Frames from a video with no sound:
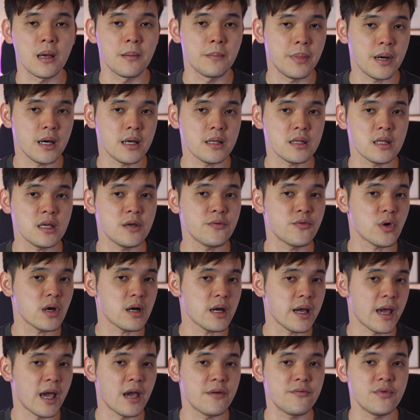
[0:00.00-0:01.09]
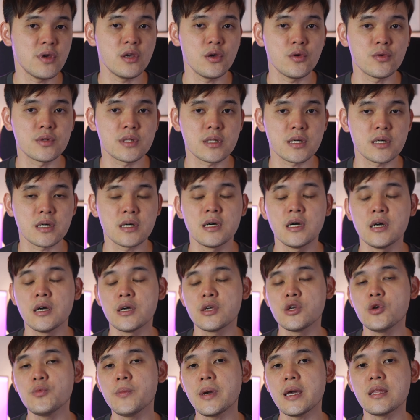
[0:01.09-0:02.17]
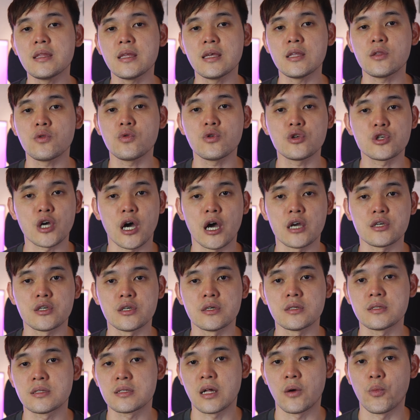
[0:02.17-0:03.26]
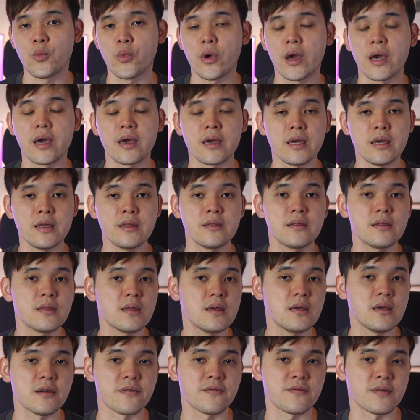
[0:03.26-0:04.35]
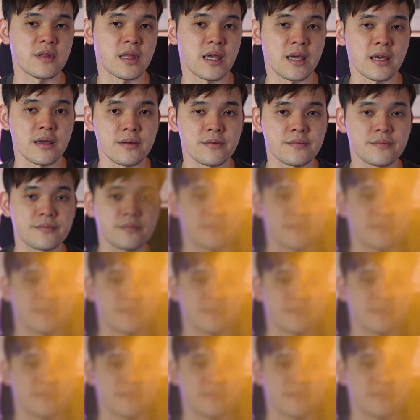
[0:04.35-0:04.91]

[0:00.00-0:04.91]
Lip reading: But if you are a heavy user, you may need to charge it somewhere in the evening.